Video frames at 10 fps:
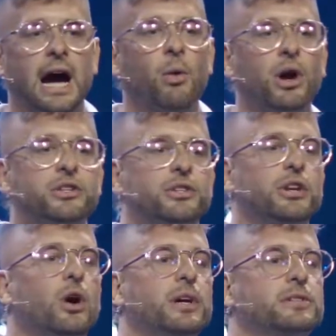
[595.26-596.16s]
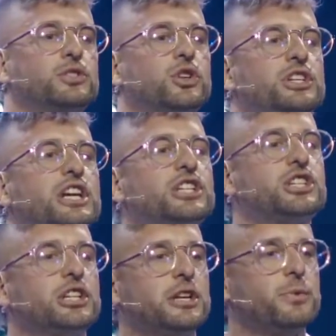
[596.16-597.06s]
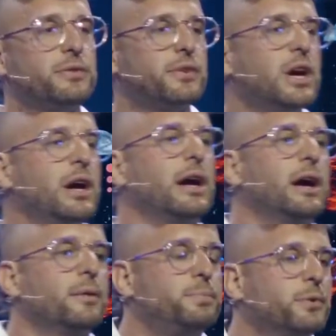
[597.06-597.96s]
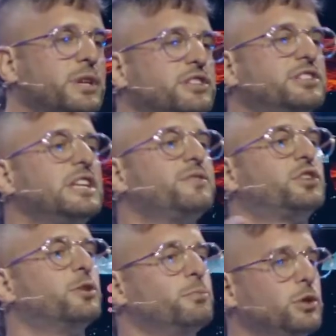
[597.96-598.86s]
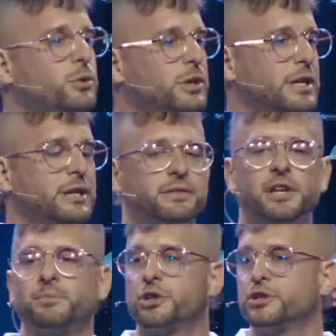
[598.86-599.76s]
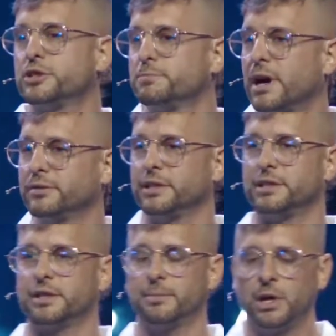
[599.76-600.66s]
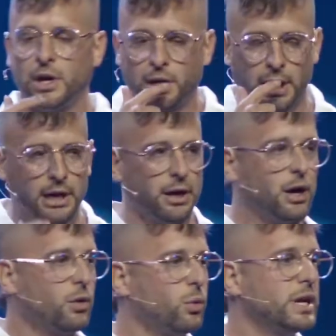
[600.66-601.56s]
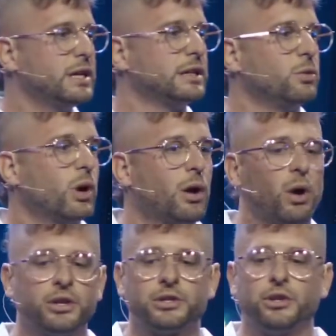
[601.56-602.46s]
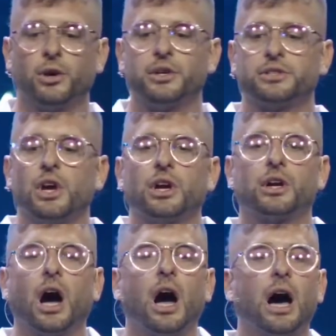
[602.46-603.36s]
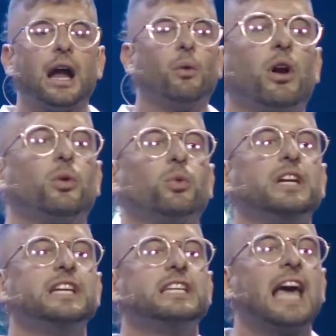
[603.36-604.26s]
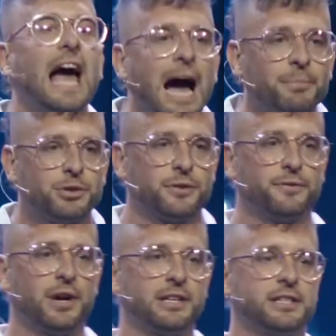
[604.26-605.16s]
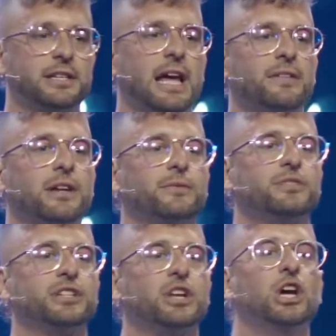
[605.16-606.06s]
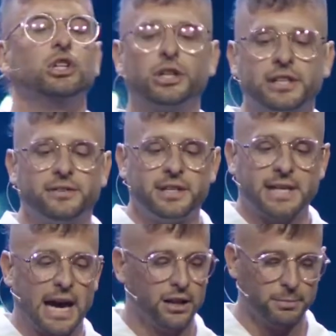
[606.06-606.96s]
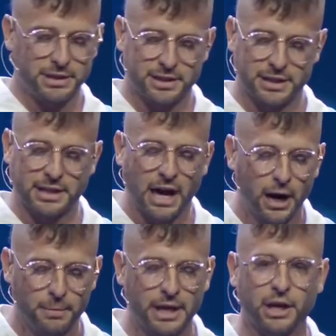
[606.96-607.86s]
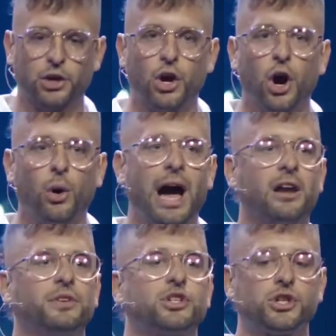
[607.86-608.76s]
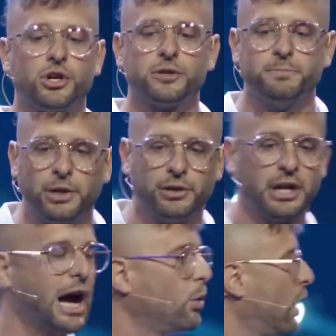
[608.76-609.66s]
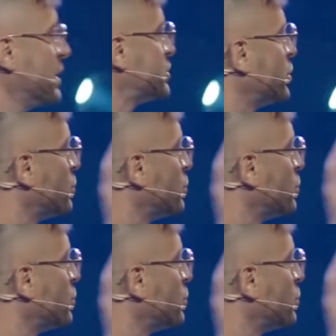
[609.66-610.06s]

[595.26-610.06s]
want you to know, as traditionally we've received communion in some churches monthly, some weekly, what I want you to know is God, I to recapture for us today that have just looked at these elements as a come and a go out of a church building. I want us to